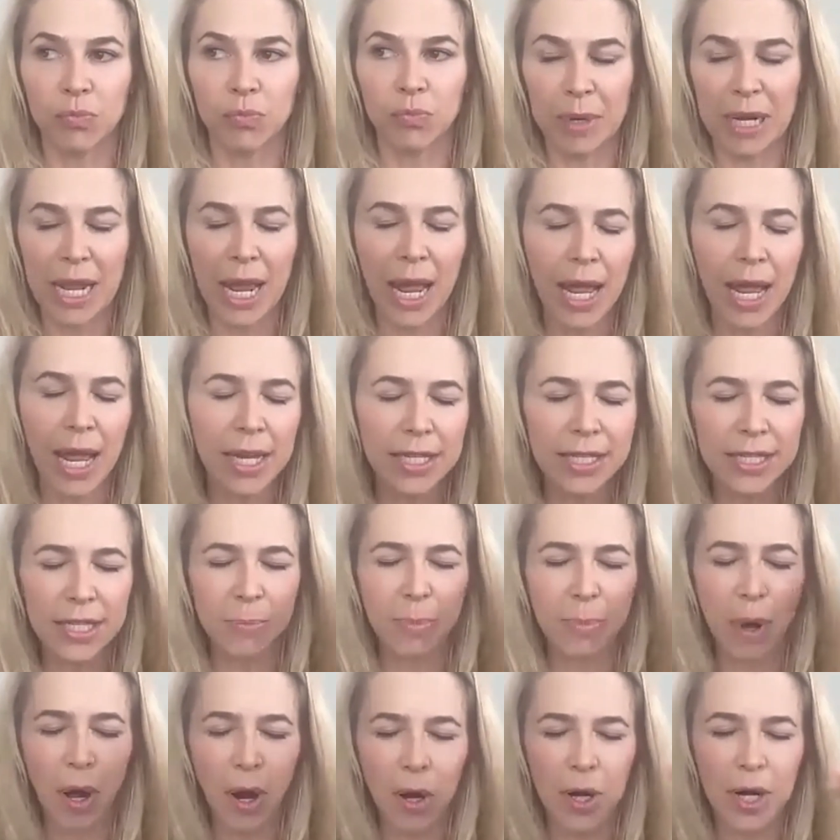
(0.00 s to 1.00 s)
because the
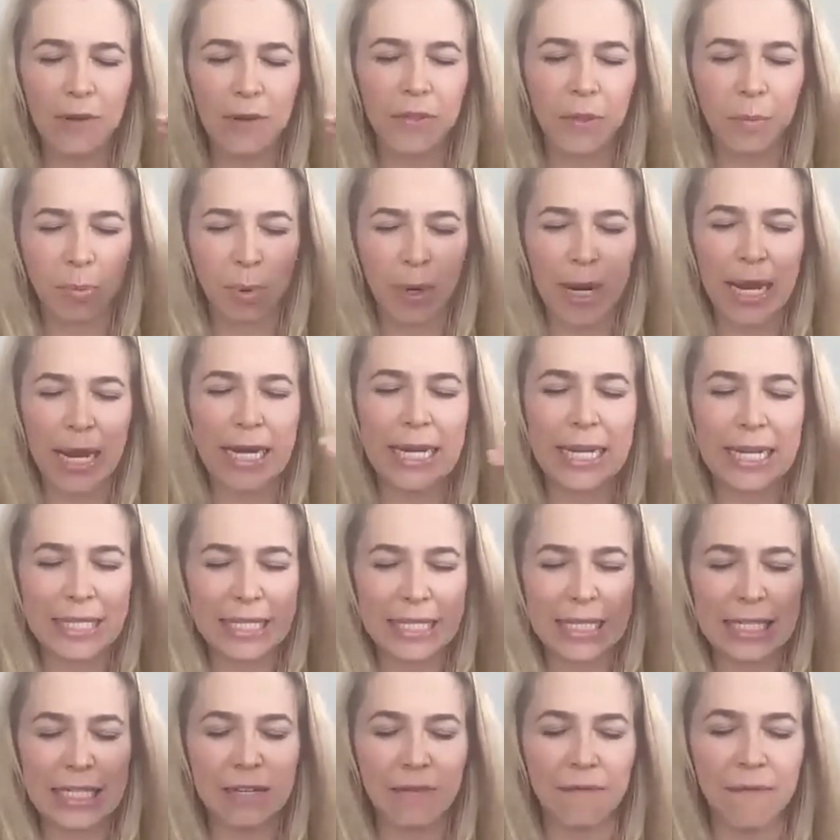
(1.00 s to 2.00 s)
part of the brain
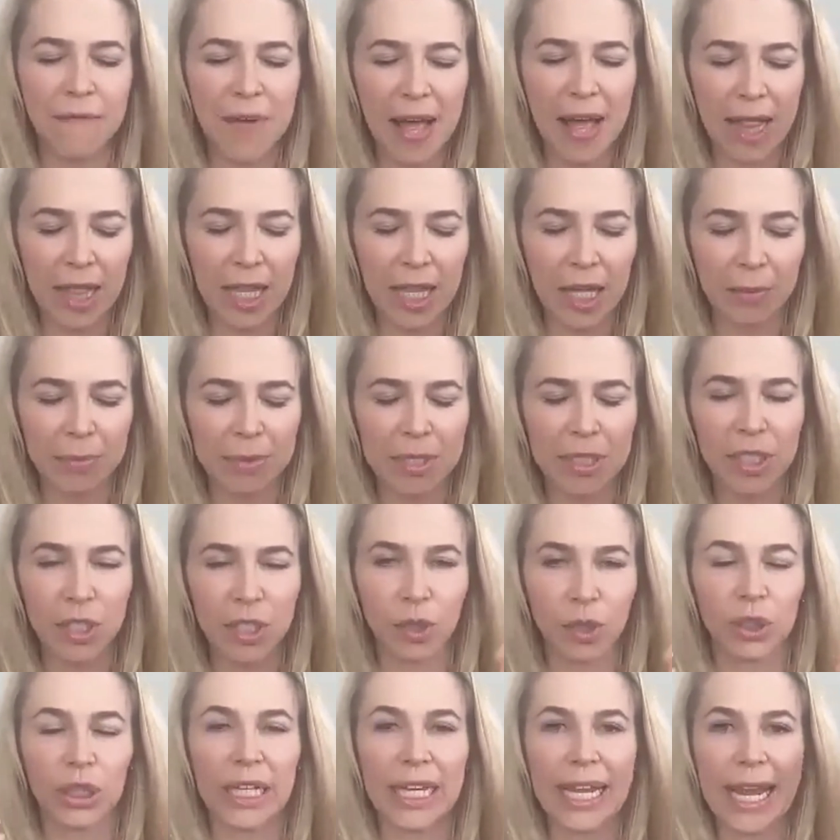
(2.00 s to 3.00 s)
isn't developed,
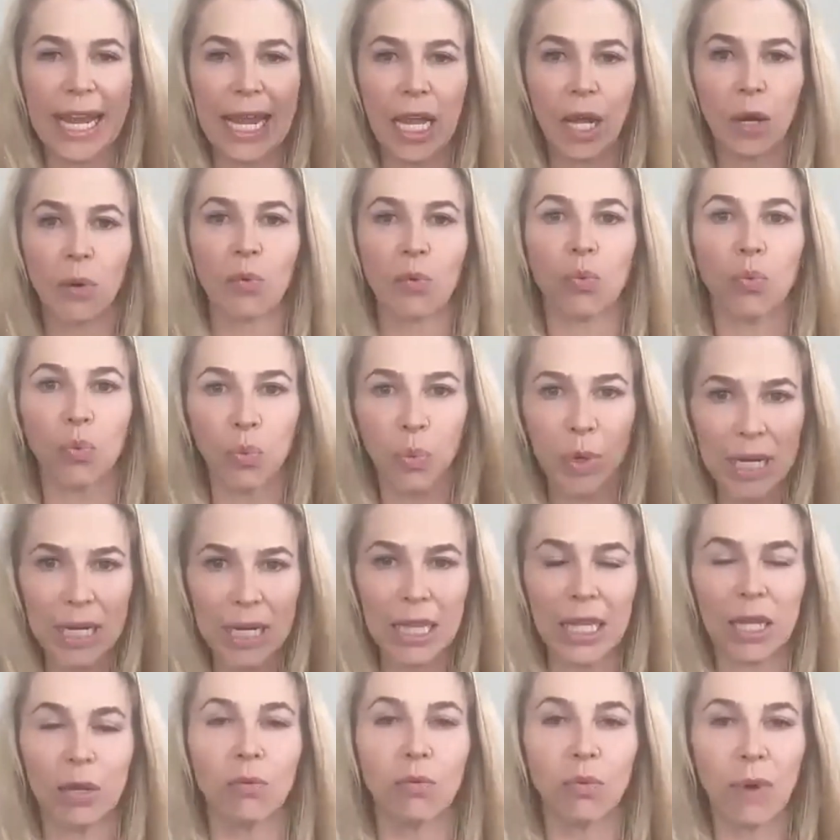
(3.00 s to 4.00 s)
children can't
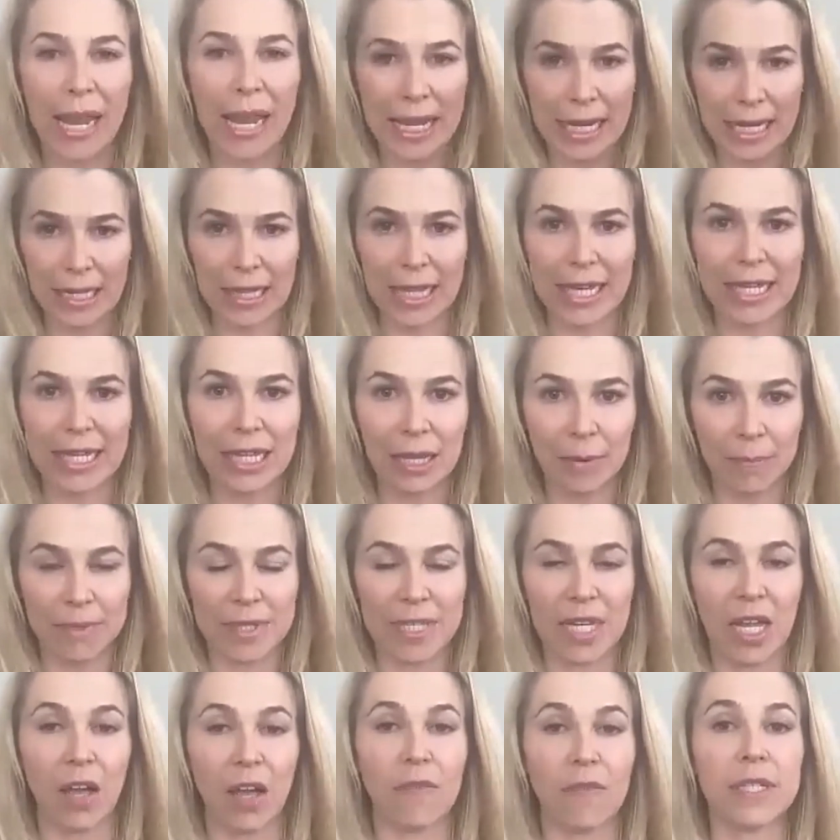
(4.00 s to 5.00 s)
really regulate
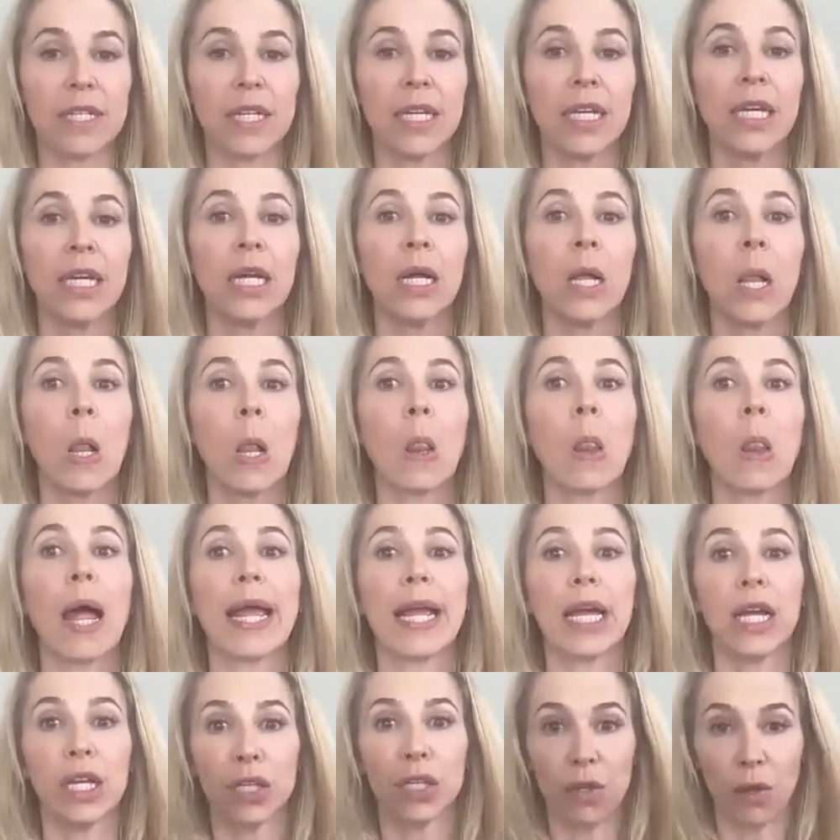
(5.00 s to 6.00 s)
themselves
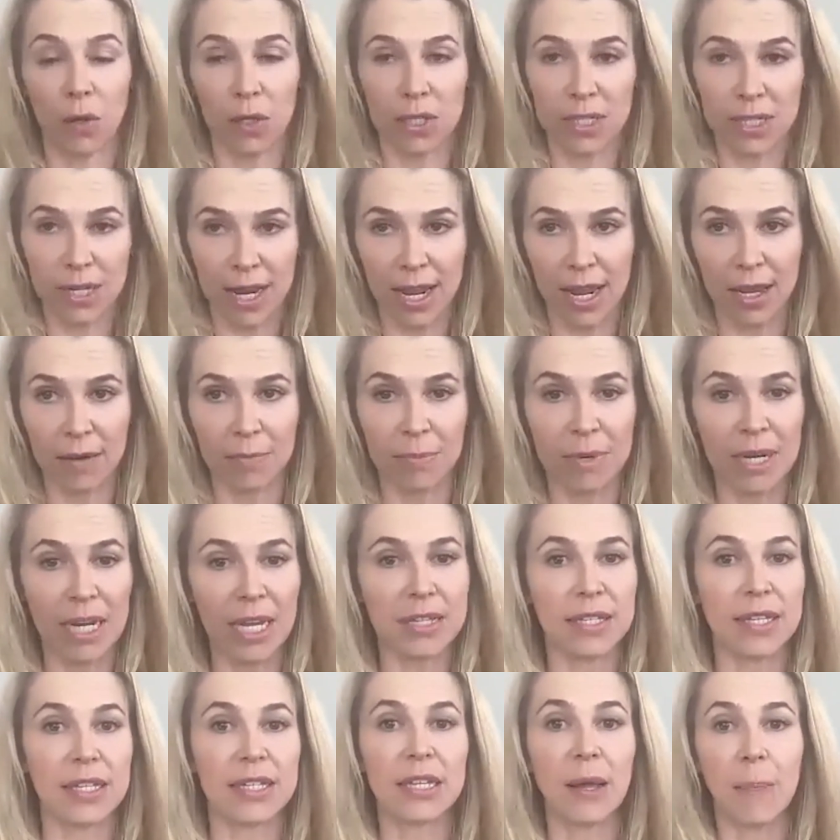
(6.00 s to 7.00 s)
like adults can,
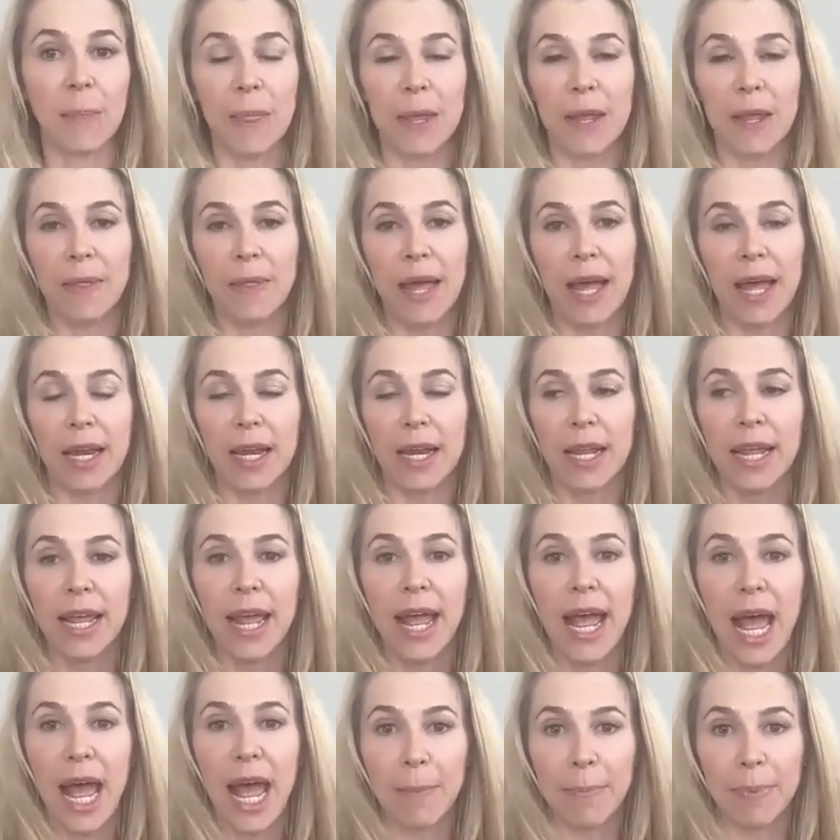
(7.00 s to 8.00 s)
because it's something that
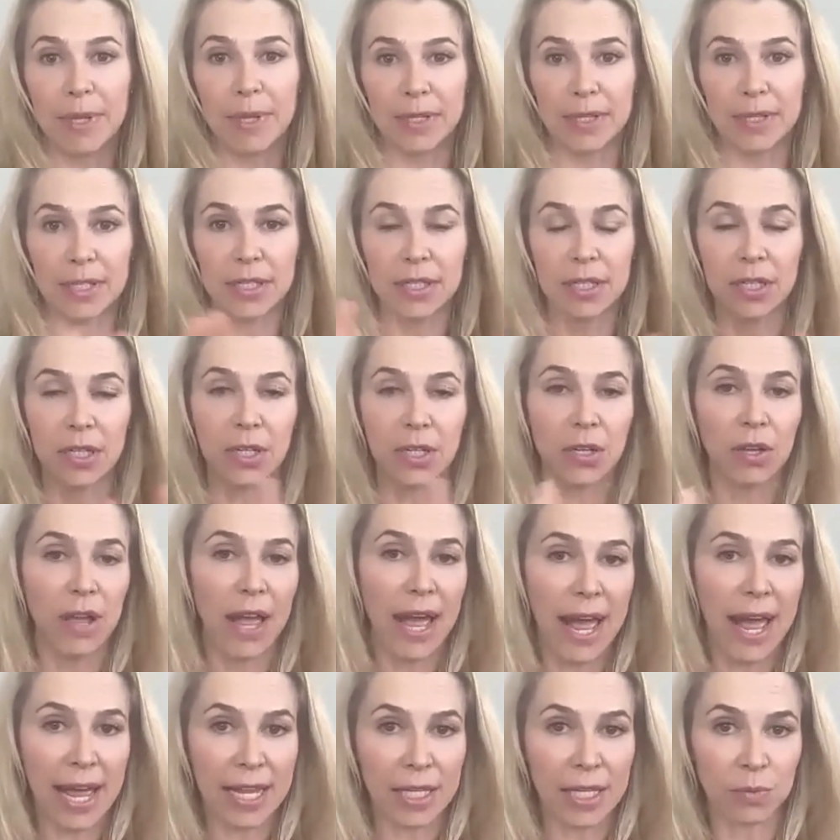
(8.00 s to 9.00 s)
happens
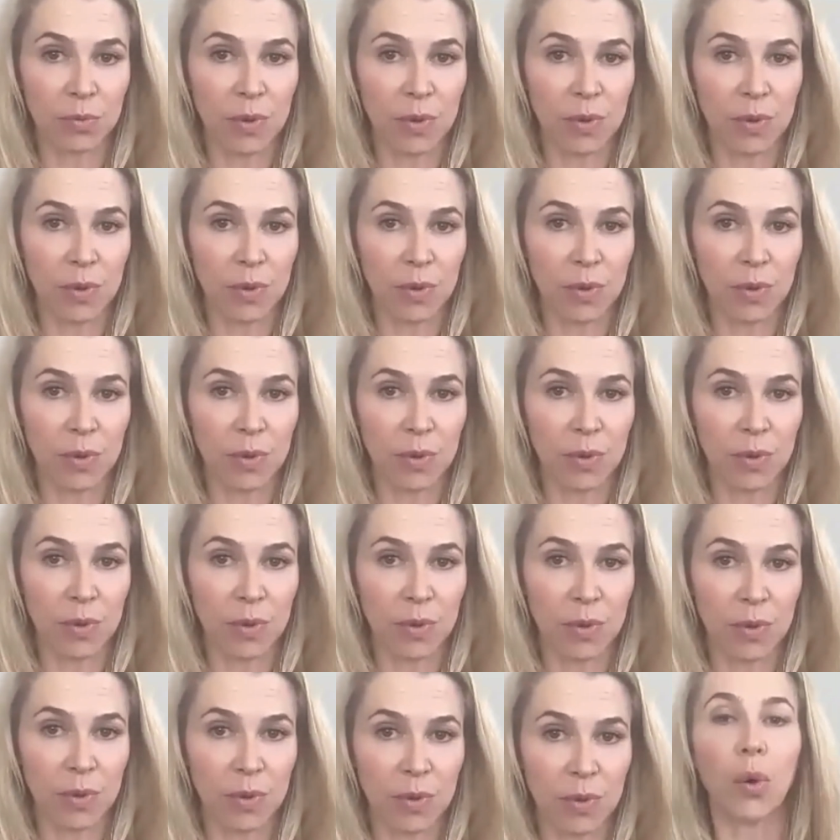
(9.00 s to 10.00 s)
as
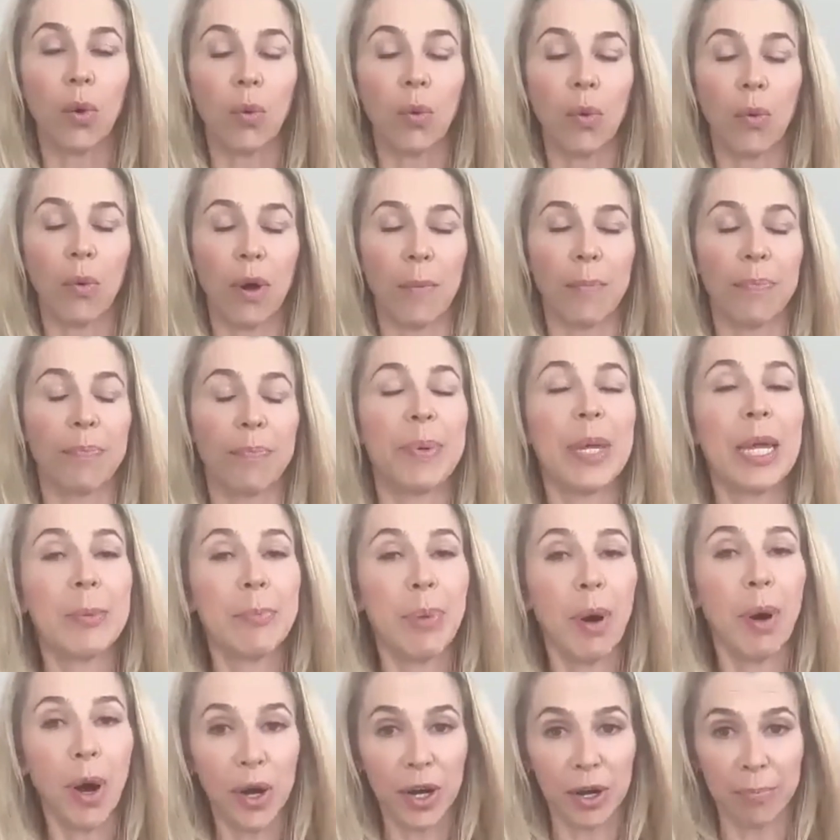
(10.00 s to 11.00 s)
we get older. And so a
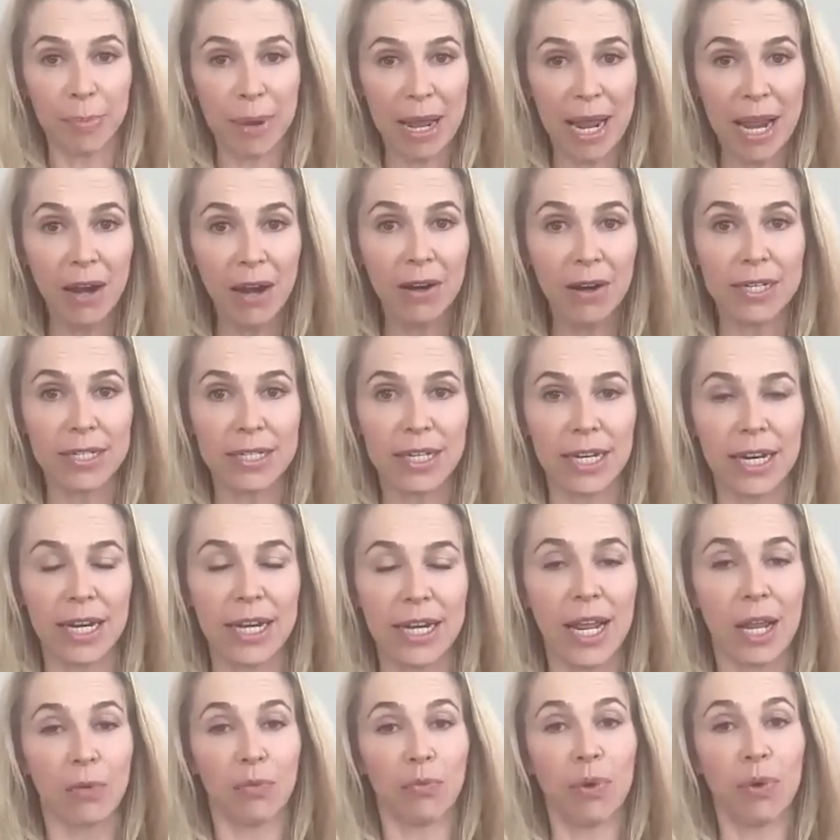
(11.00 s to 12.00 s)
big part of
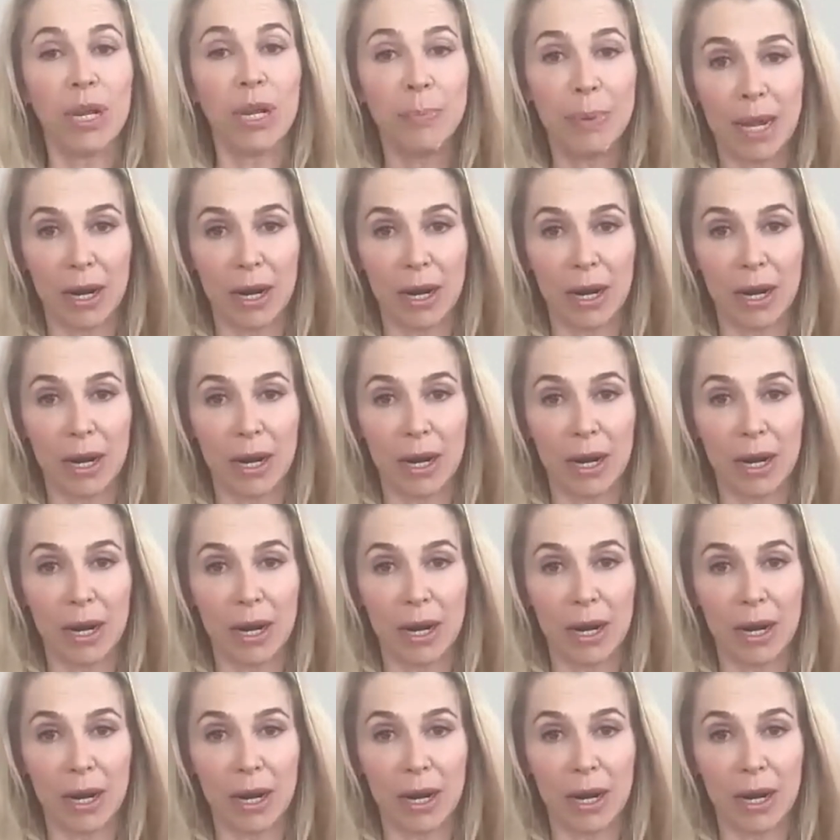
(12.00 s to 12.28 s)
parenting and